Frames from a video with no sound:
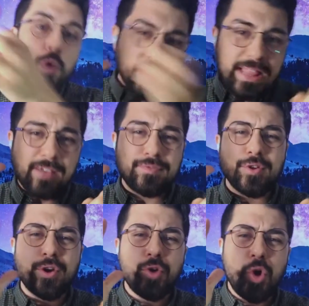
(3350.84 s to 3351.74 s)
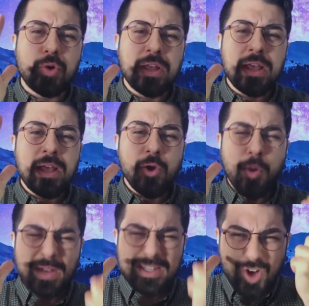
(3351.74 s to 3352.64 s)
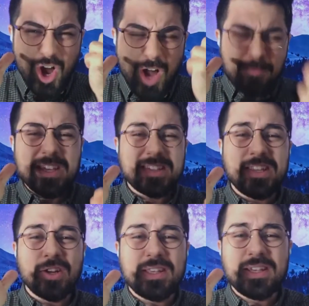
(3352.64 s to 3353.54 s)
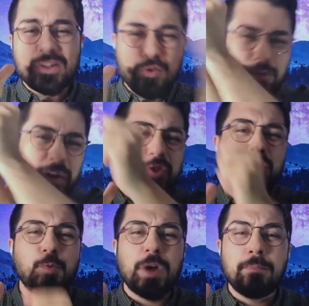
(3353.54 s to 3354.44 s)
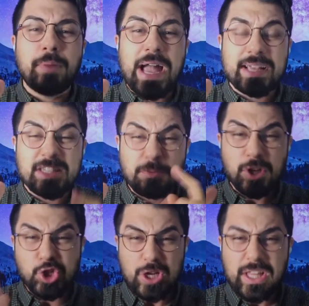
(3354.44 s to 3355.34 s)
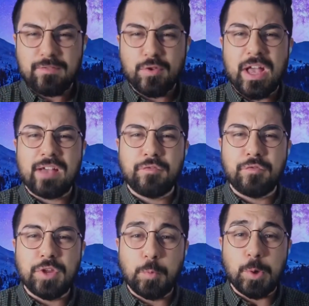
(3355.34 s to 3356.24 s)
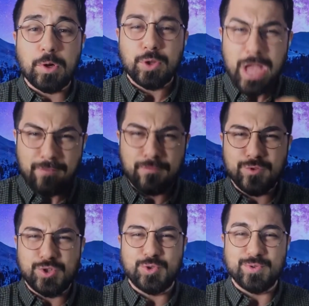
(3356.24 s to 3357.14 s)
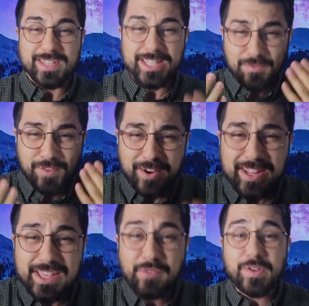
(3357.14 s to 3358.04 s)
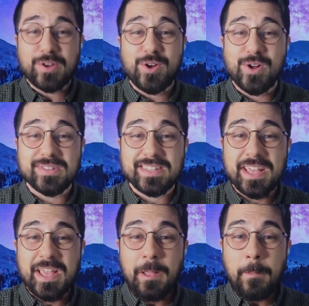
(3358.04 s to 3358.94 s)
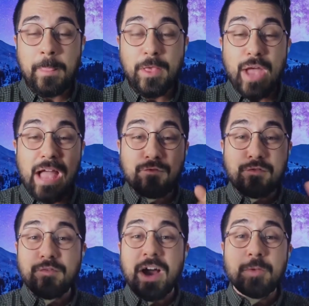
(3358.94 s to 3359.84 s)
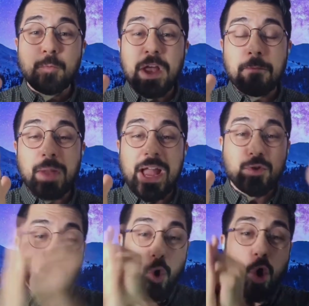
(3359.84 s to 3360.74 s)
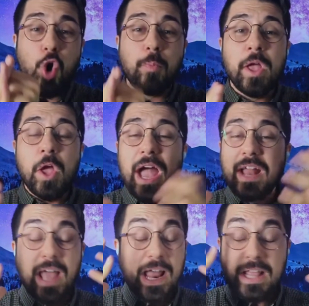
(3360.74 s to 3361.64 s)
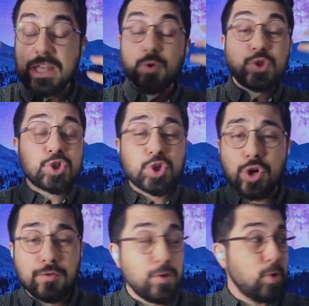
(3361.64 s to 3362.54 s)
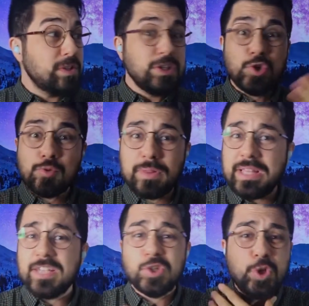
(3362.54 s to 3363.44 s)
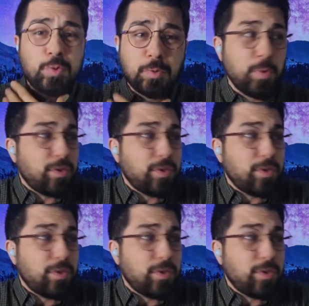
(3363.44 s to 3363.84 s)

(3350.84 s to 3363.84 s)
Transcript: left on our own. It's obviously not easy to find your way back, especially if you have free will. You have to choose. It's very difficult. You have to find way back to home, and you're just confused. New place. You were with